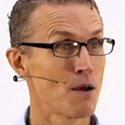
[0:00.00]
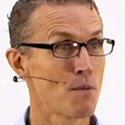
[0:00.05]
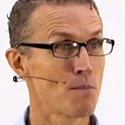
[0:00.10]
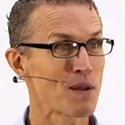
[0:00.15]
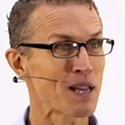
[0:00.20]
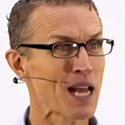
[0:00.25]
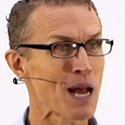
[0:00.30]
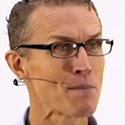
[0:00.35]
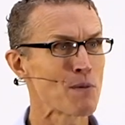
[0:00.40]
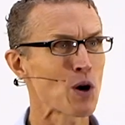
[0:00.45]

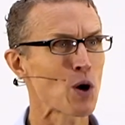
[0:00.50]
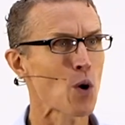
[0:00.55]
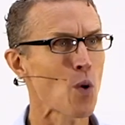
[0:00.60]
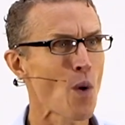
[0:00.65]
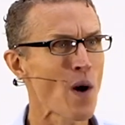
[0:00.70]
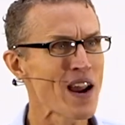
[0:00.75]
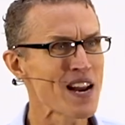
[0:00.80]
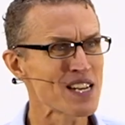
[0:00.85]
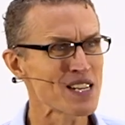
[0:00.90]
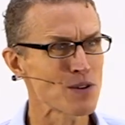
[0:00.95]
Become
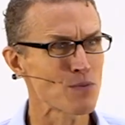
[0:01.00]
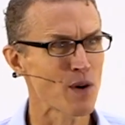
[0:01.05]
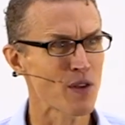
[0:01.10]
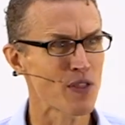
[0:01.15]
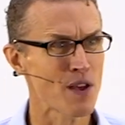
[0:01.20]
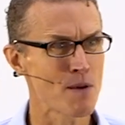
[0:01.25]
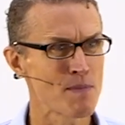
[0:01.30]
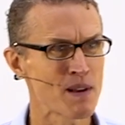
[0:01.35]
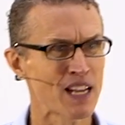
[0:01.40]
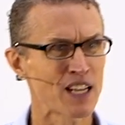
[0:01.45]
acquainted
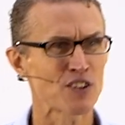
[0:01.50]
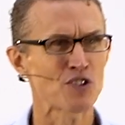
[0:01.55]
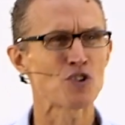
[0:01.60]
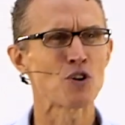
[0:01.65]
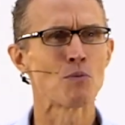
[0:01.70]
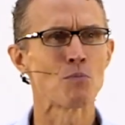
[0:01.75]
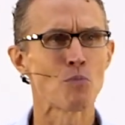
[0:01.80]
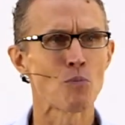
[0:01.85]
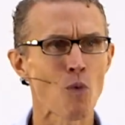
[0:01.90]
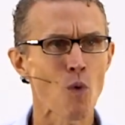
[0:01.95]
with Him because
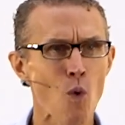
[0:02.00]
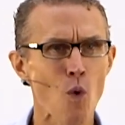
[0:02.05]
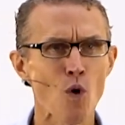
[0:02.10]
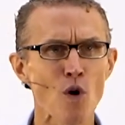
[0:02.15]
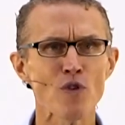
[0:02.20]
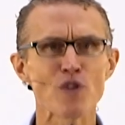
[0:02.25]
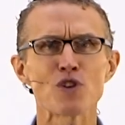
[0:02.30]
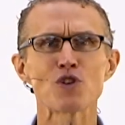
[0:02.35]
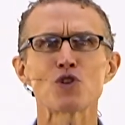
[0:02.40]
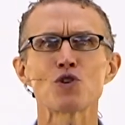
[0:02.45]
the
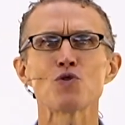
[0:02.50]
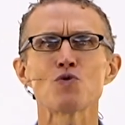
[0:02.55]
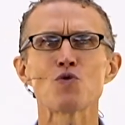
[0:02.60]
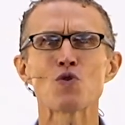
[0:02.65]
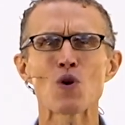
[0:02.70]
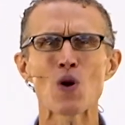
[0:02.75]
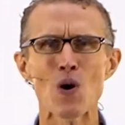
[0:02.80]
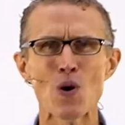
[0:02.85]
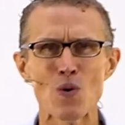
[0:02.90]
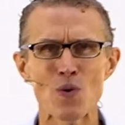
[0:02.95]
more that you
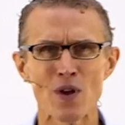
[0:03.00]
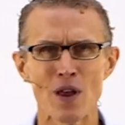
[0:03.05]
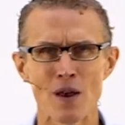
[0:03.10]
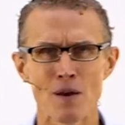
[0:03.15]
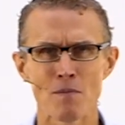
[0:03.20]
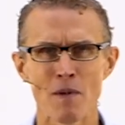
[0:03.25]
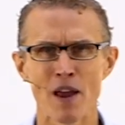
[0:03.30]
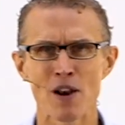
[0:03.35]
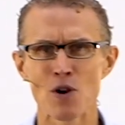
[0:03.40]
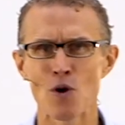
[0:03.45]
know
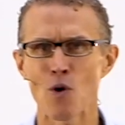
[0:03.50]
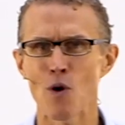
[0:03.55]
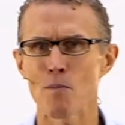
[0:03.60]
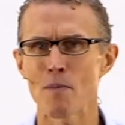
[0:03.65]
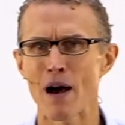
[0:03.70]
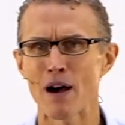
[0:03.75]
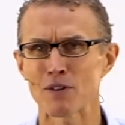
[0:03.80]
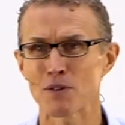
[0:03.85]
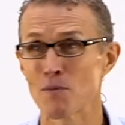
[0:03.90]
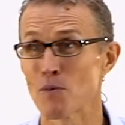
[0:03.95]
Him and know
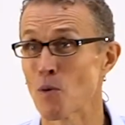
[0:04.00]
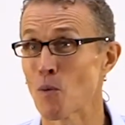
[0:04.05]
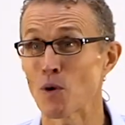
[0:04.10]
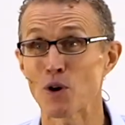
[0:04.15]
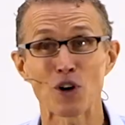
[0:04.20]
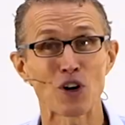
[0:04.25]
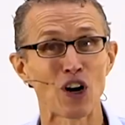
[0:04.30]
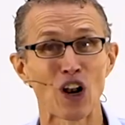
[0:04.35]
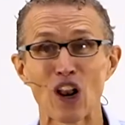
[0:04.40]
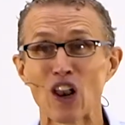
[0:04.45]
about Him, the more
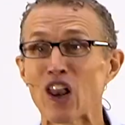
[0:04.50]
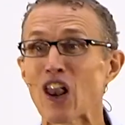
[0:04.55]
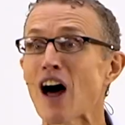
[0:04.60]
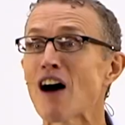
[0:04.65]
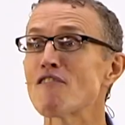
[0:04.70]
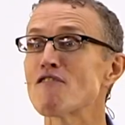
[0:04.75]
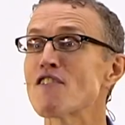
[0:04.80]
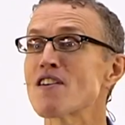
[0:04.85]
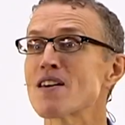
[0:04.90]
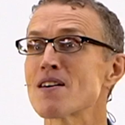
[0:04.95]
you're going to
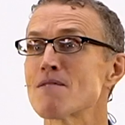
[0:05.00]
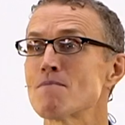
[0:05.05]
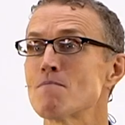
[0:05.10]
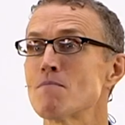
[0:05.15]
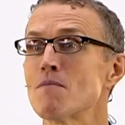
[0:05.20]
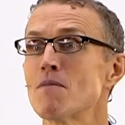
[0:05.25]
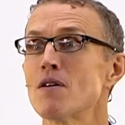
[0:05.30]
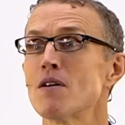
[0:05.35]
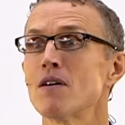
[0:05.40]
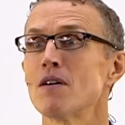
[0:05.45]
love
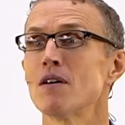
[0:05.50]
Him